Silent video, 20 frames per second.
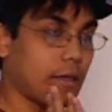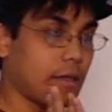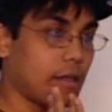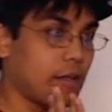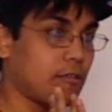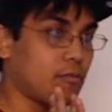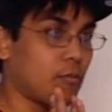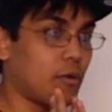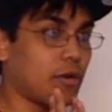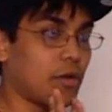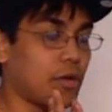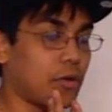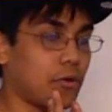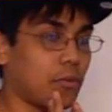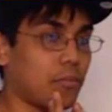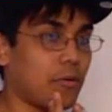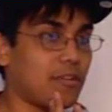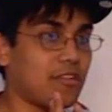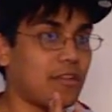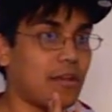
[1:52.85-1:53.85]
it's
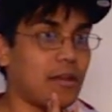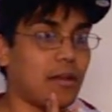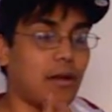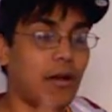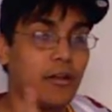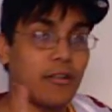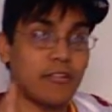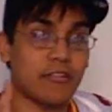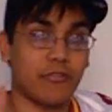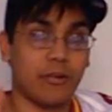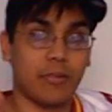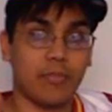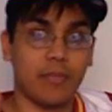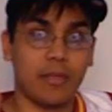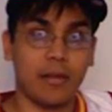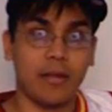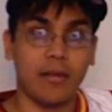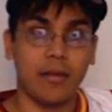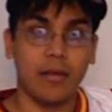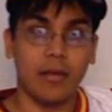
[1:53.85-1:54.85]
100%
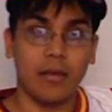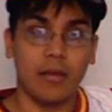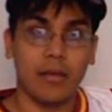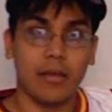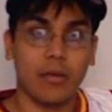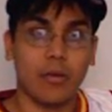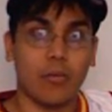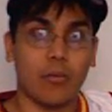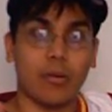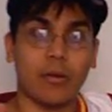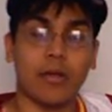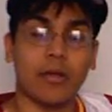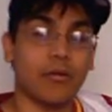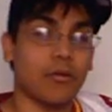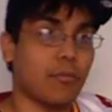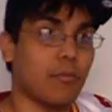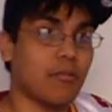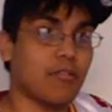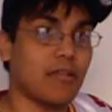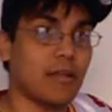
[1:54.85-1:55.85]
unscripted,
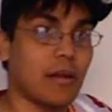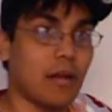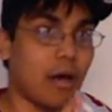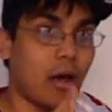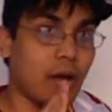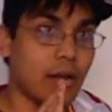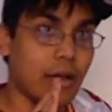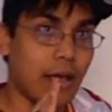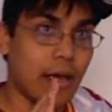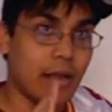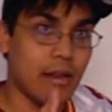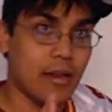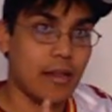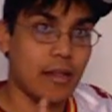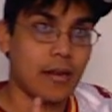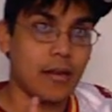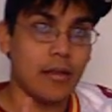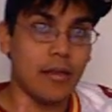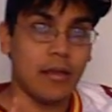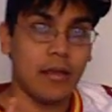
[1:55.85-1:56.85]
100%
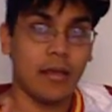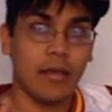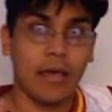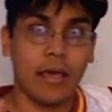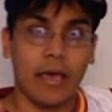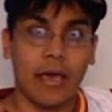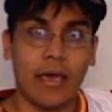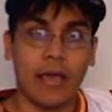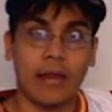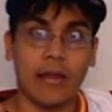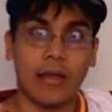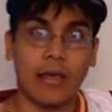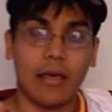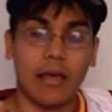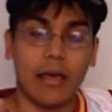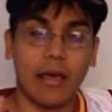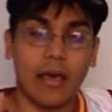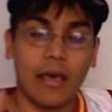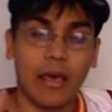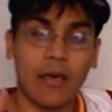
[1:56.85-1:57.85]
unedited, and
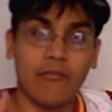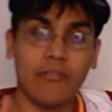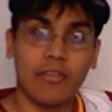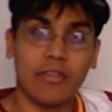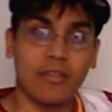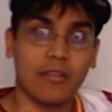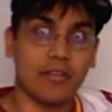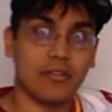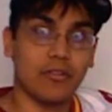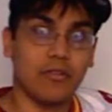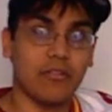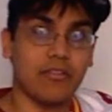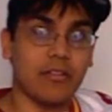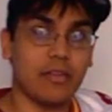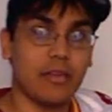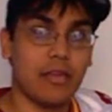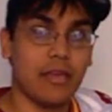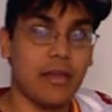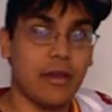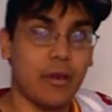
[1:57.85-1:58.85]
everything that you'll see
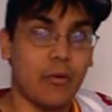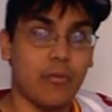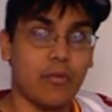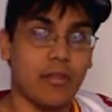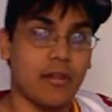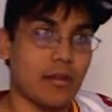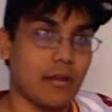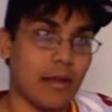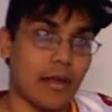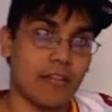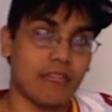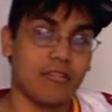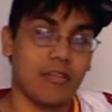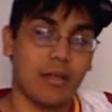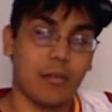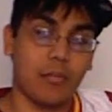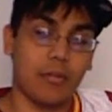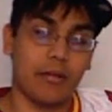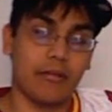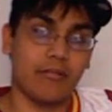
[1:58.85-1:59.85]
here within the next
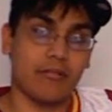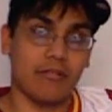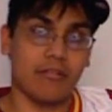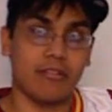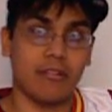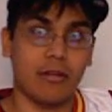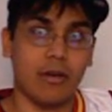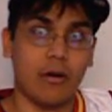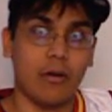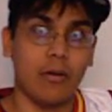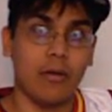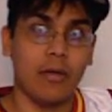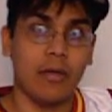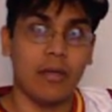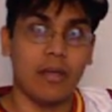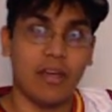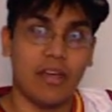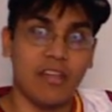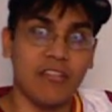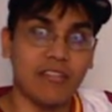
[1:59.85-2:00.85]
10 minutes or so
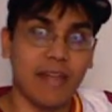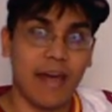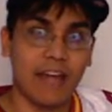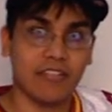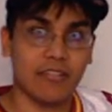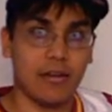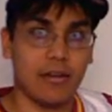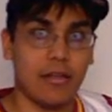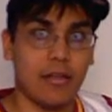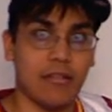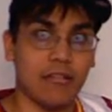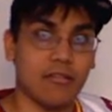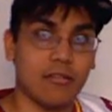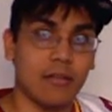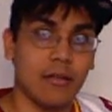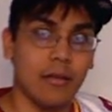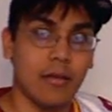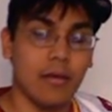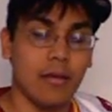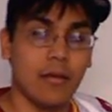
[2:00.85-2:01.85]
is as it is.
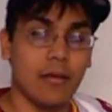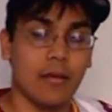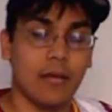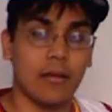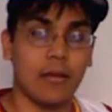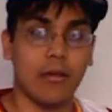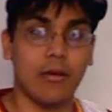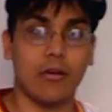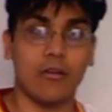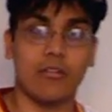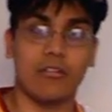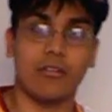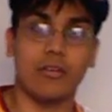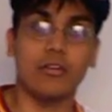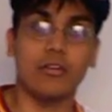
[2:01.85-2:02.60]
Because